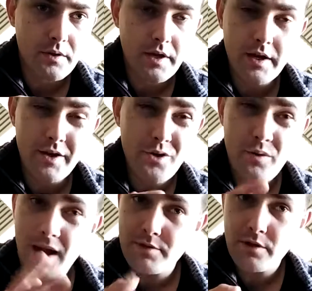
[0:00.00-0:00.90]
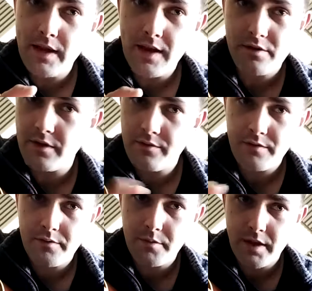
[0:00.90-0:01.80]
Okay, now you don't absolutely have to.
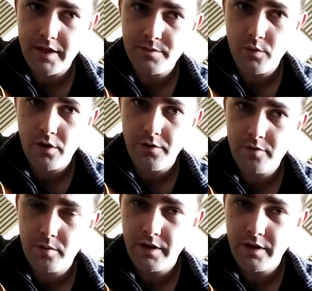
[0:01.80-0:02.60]
If the pleck is more comfortable,